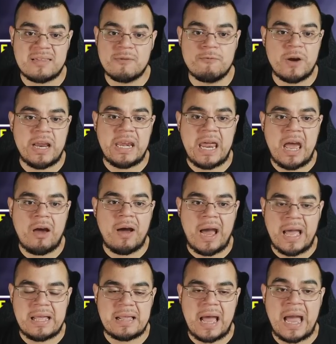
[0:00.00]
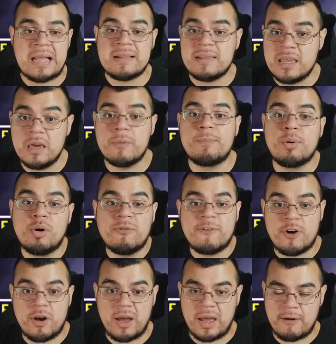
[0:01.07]
of right now, I did pull for
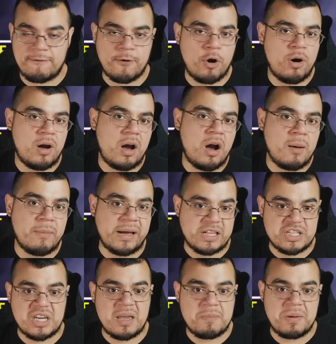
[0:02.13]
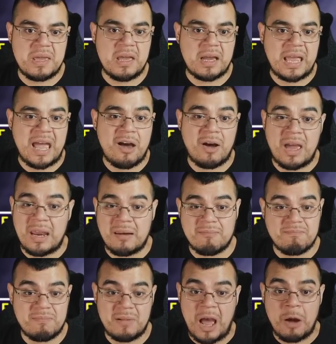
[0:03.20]
her FR on my JP account, and
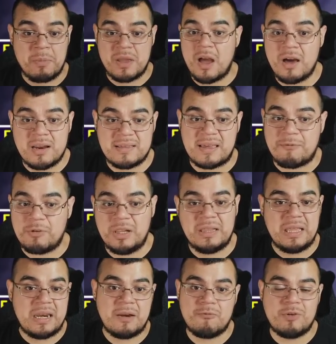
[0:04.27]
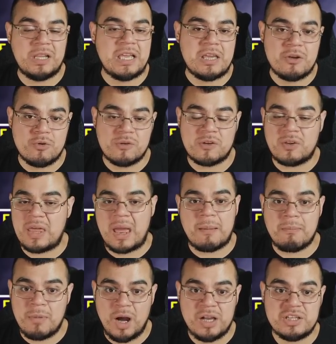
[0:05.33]
I'll be honest, I really didn't use her that
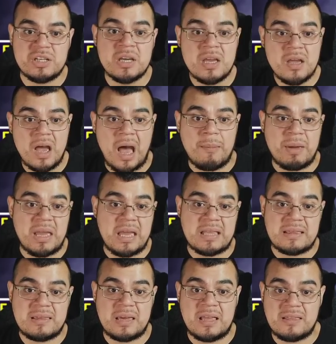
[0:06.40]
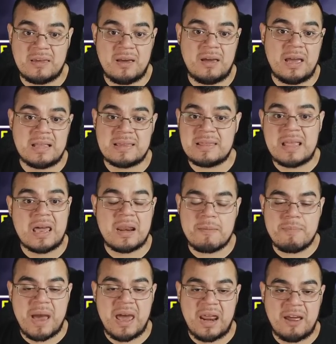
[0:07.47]
much. I mean, it's not a
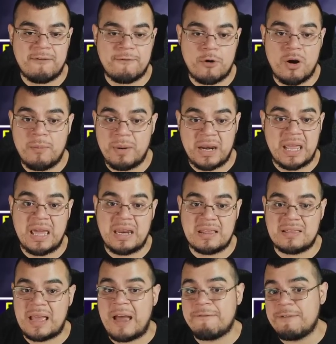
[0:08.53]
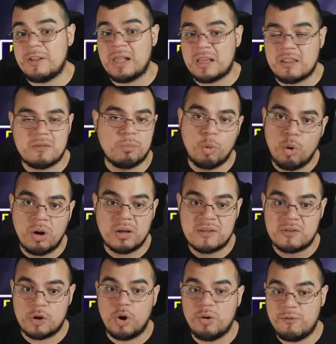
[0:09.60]
bad FR, but again, I feel like it's more
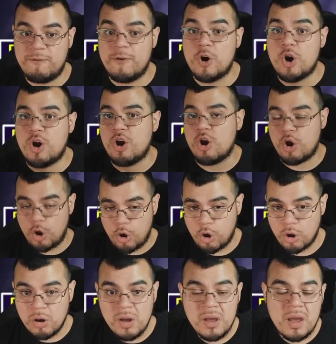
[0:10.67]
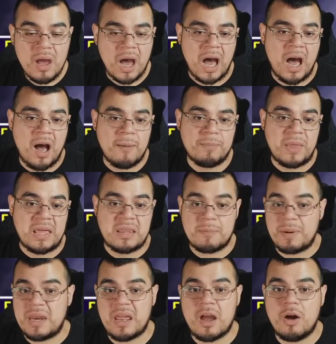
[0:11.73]
so for her. And
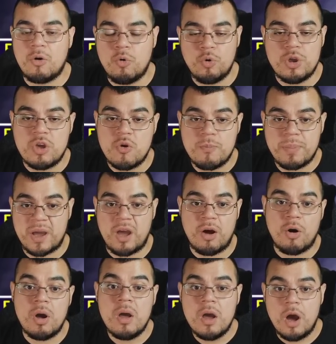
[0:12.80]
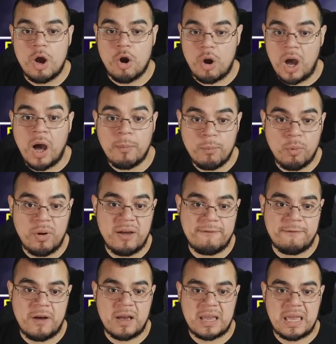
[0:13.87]
depending on who you pair her up with,
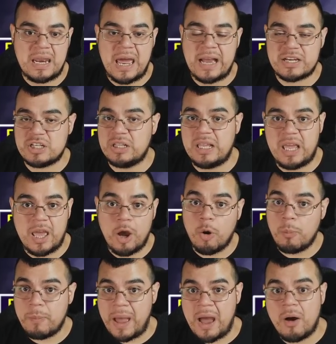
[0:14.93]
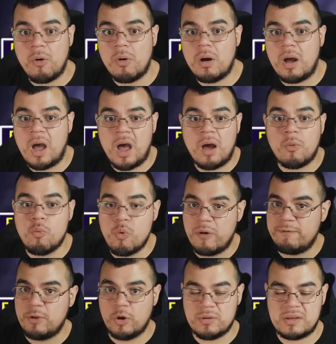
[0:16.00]
can actually help out
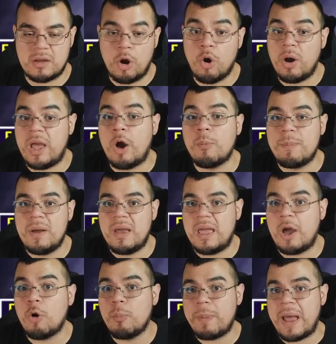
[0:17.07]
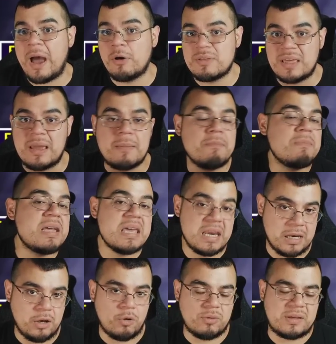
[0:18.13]
with those, or help out in
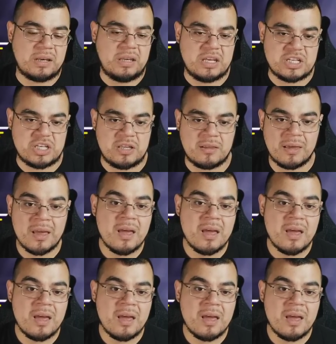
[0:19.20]
meeting those conditions.